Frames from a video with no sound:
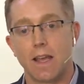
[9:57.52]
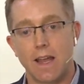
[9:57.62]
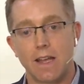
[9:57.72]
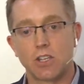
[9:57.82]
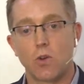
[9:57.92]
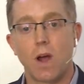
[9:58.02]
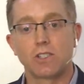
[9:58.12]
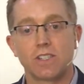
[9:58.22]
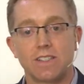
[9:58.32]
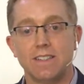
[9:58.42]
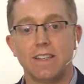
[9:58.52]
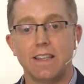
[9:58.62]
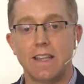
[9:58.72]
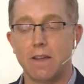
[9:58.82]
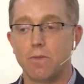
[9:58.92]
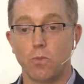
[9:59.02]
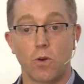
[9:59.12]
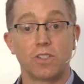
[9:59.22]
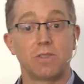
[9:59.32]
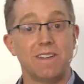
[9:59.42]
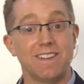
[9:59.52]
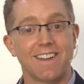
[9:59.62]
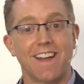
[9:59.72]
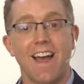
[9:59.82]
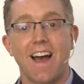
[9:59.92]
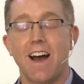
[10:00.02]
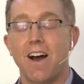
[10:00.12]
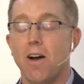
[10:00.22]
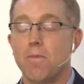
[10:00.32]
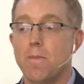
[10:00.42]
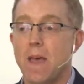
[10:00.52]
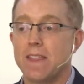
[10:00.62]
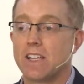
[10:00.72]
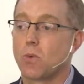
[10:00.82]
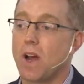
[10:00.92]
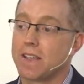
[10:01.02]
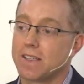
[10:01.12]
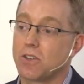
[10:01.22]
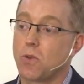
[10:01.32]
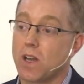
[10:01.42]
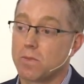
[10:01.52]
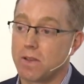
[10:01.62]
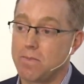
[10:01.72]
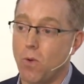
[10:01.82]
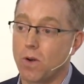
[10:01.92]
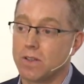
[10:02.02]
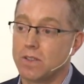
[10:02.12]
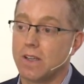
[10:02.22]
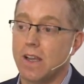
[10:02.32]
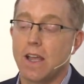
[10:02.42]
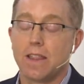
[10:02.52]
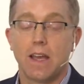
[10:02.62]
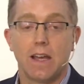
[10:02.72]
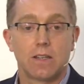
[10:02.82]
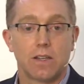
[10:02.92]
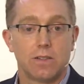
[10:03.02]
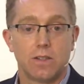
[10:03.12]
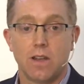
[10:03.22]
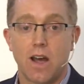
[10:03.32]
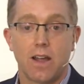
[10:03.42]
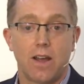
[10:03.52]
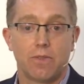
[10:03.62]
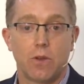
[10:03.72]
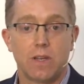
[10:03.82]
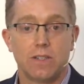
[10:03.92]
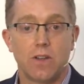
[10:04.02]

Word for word: It's a question that worries me, um, and that's why I think it's incredibly important that, not, that we